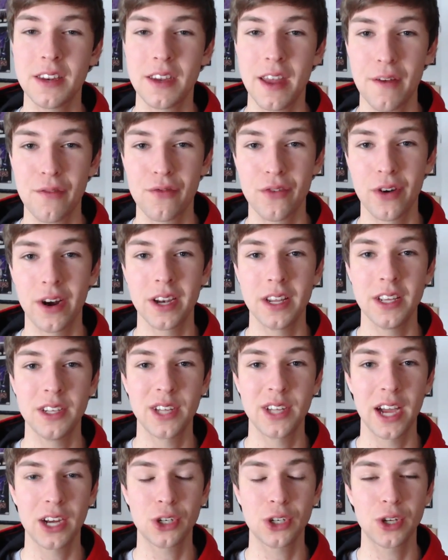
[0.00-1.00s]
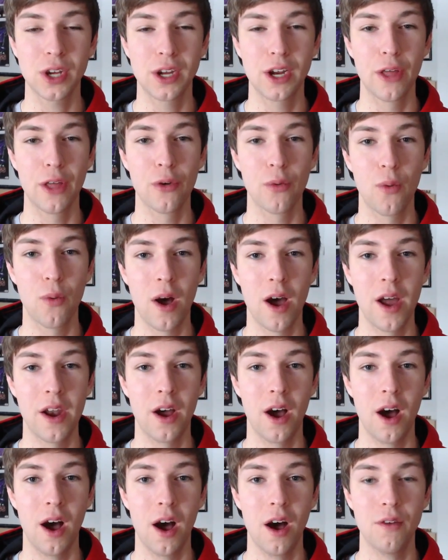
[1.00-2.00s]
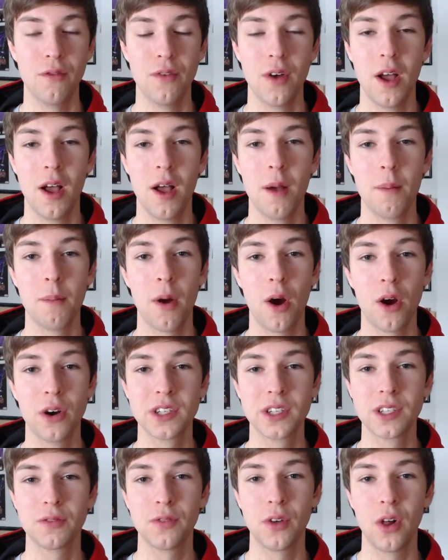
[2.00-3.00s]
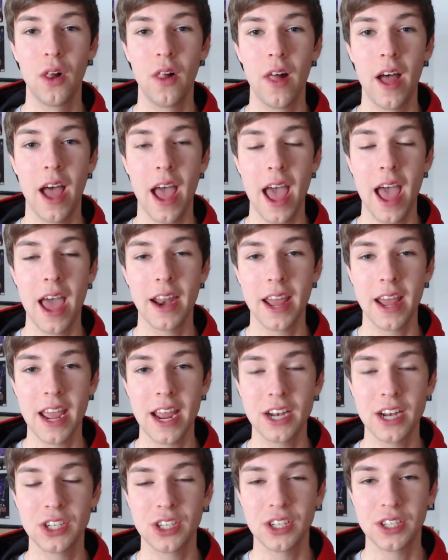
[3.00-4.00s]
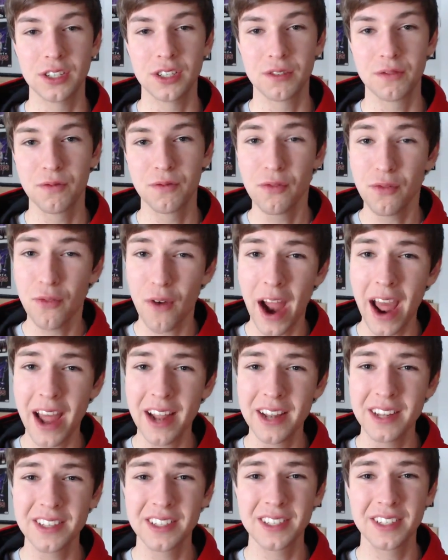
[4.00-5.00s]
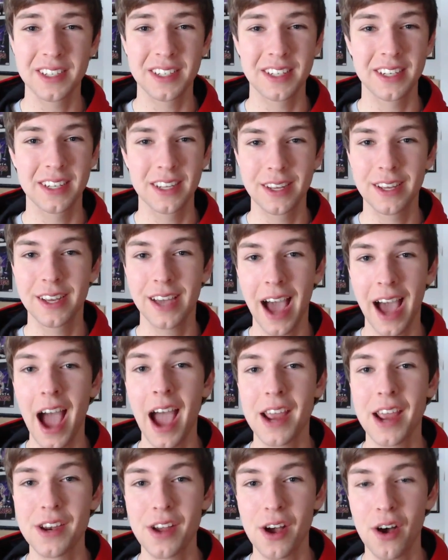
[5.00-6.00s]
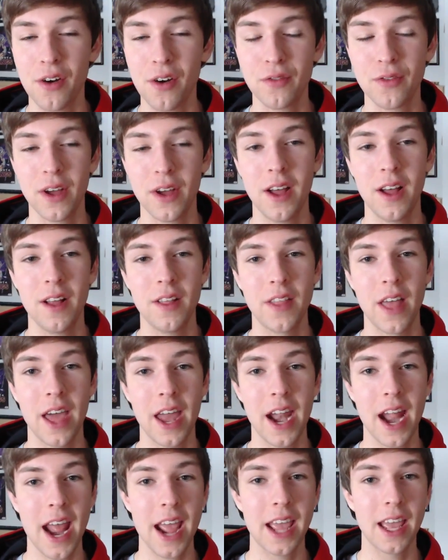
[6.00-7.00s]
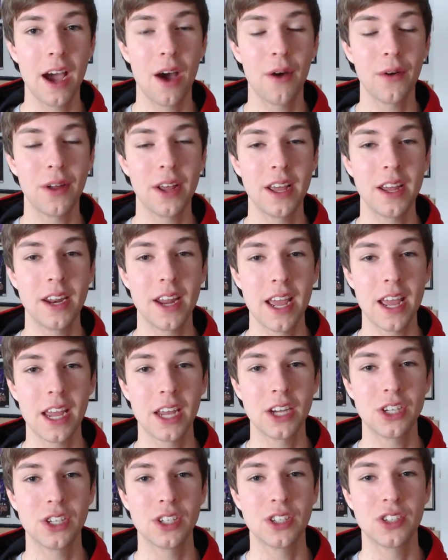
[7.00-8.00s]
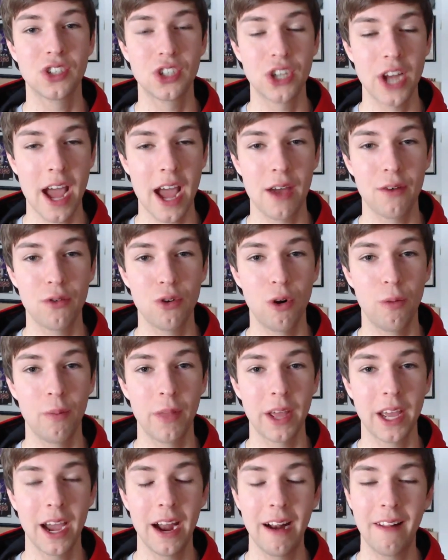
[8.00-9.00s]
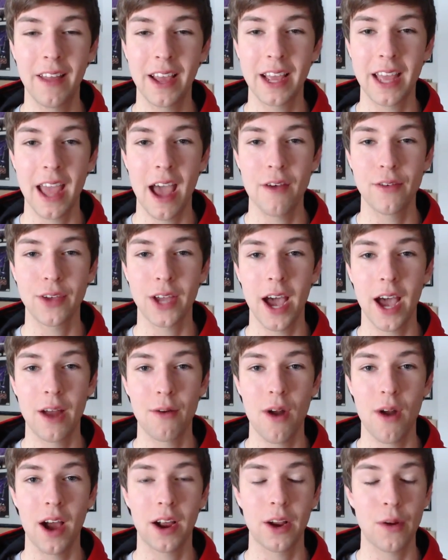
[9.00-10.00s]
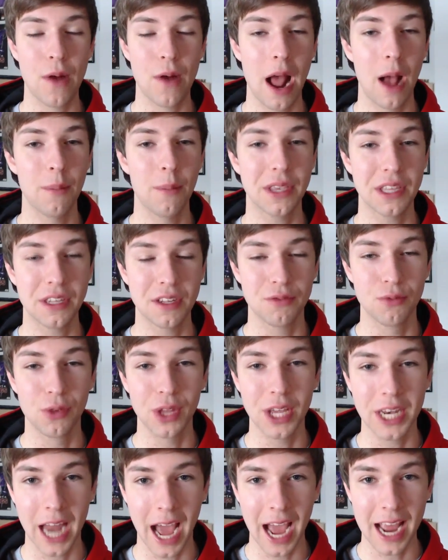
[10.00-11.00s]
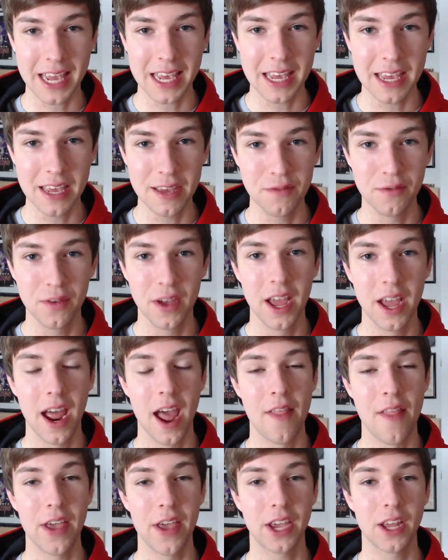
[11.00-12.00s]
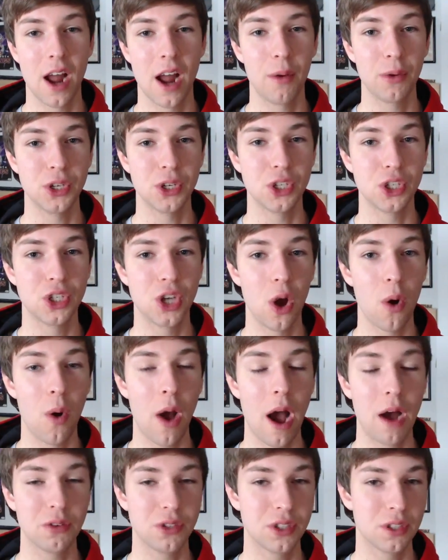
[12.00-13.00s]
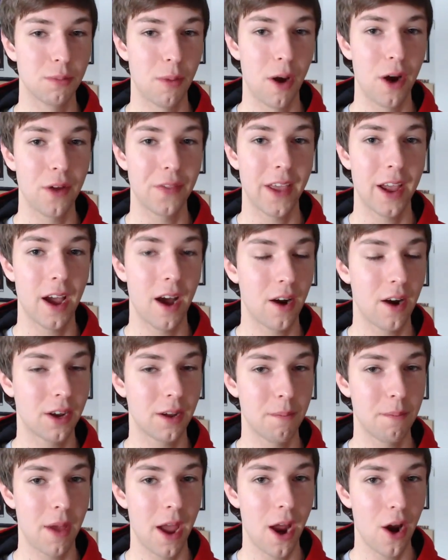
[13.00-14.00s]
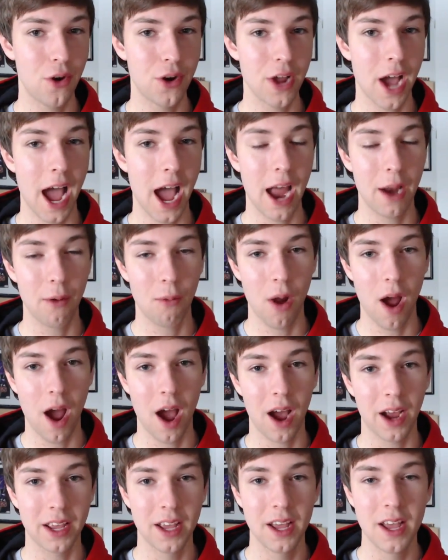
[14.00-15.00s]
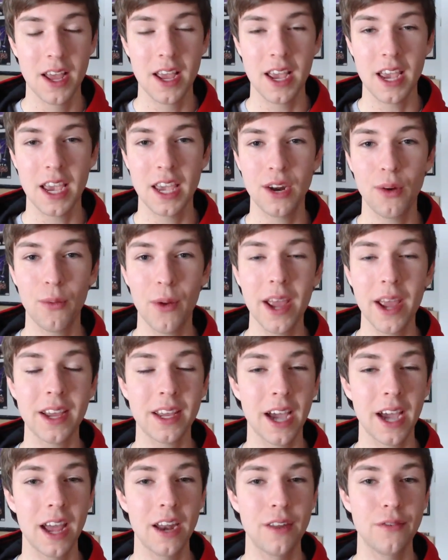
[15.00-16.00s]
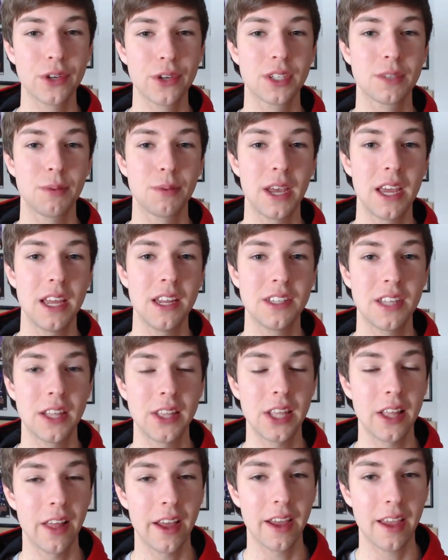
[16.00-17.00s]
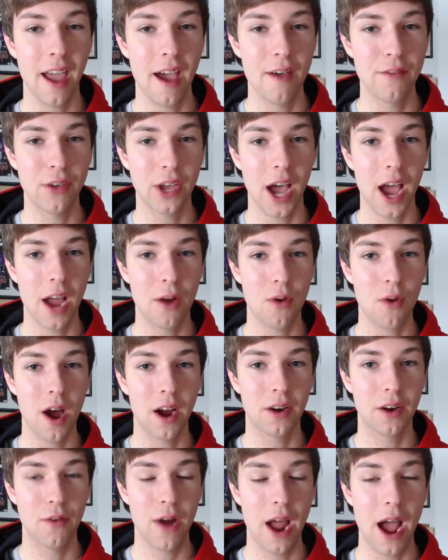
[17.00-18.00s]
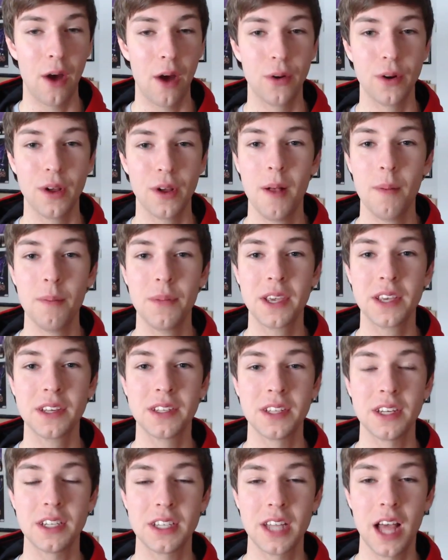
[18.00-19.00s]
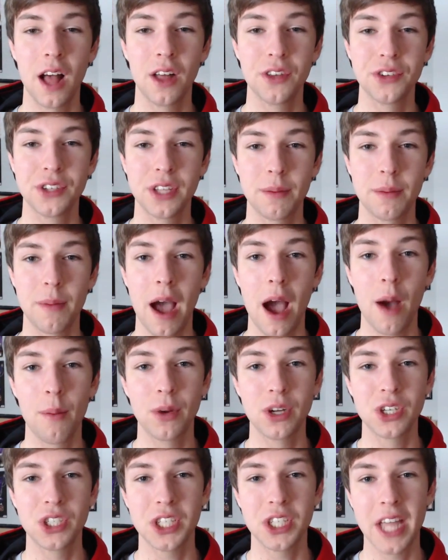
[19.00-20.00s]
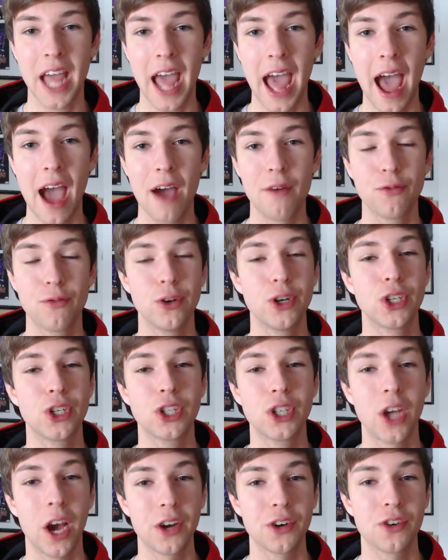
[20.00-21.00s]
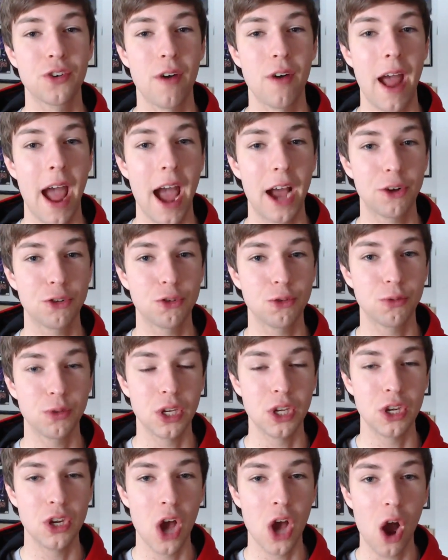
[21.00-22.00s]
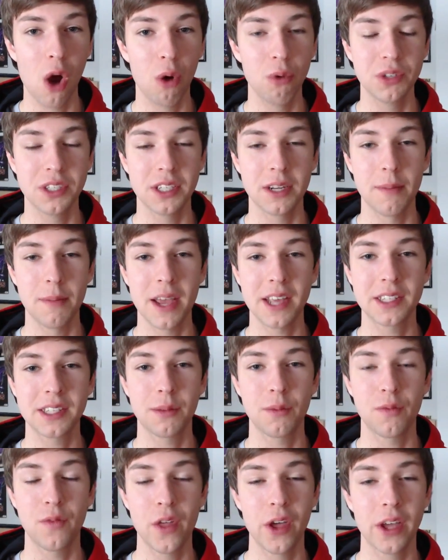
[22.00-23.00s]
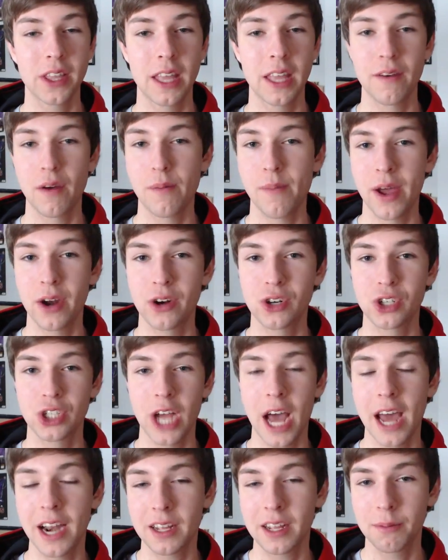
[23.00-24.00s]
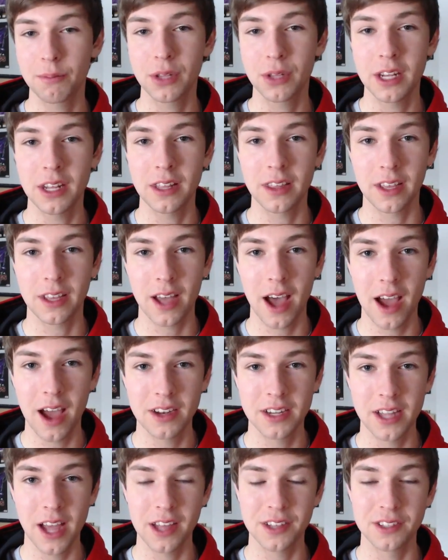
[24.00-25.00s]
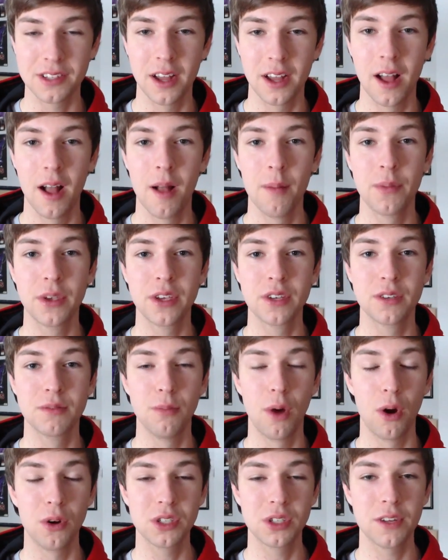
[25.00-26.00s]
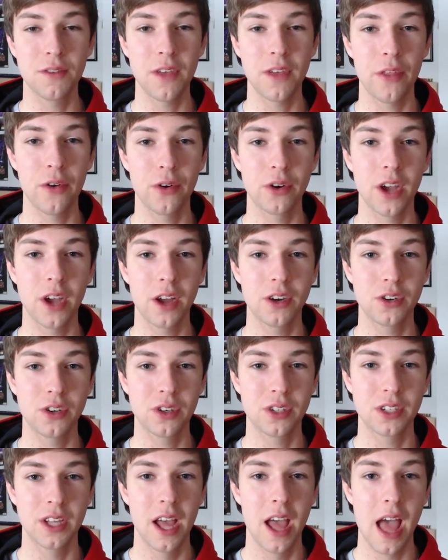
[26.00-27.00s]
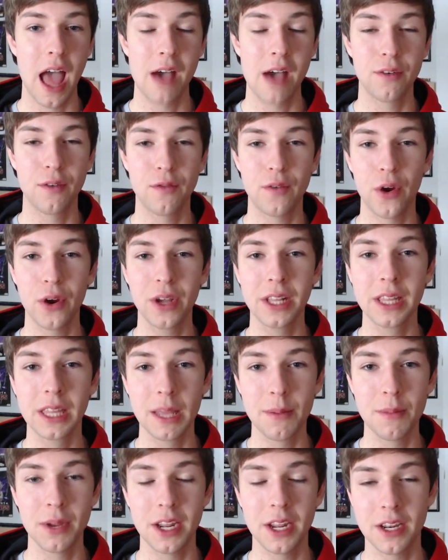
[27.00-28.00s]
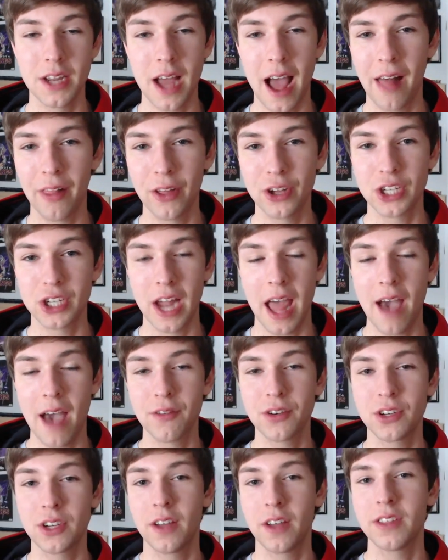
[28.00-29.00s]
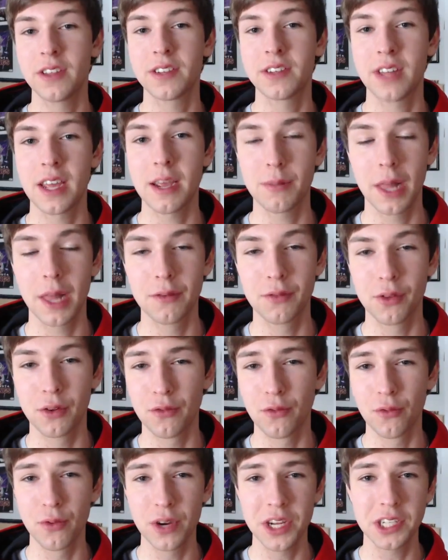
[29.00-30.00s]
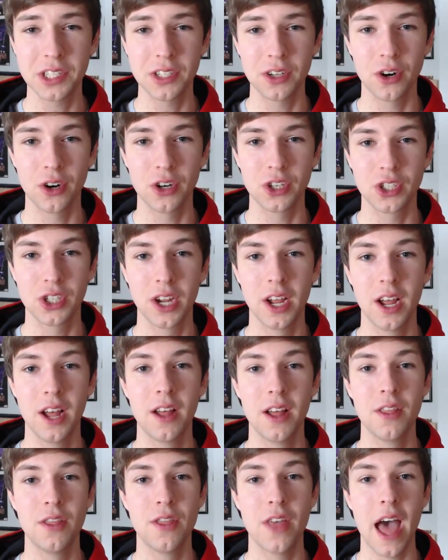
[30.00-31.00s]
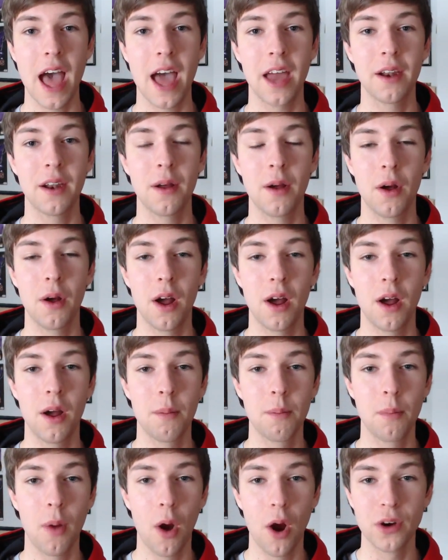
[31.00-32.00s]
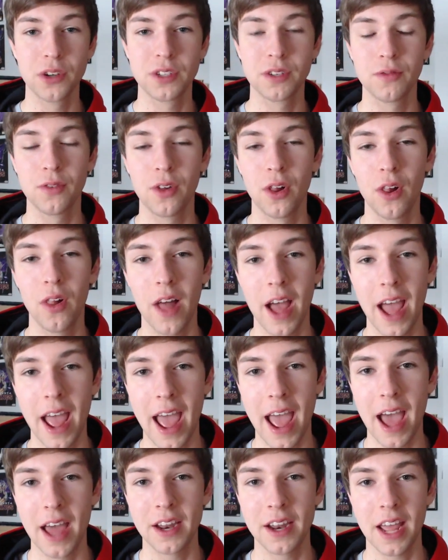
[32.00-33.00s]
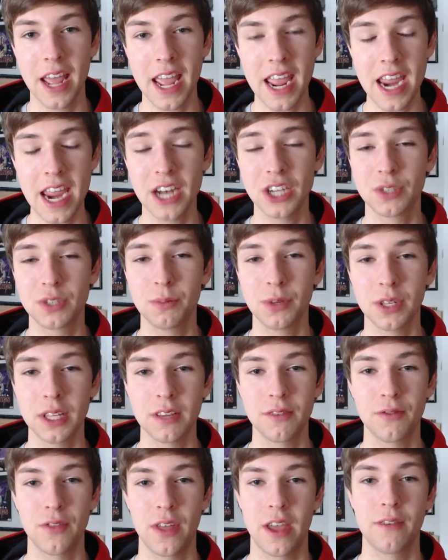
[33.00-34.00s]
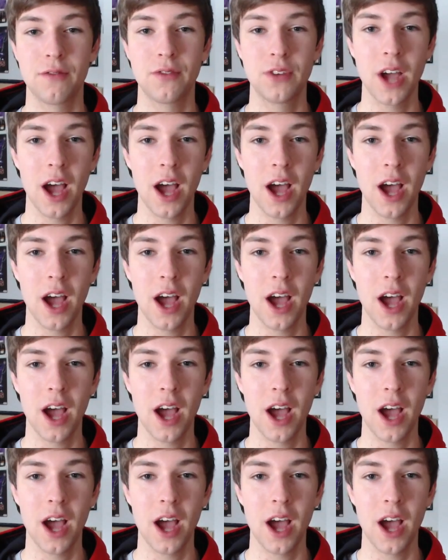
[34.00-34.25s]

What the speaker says: different. He's actually another one of Parzival and H's friends, kind of, that hang out in H's chat room. They kind of like having IROC around because he's really naive and they can always show how smart they are compared to IROC. In a way, it kind of explains that they like having IROC around because it tells them how much the average gunter actually knows, and it makes them feel like they have a better shot at completing the contest because most of the other gunters have a very limited knowledge and haven't done the same level of research that Parzival and H believe they've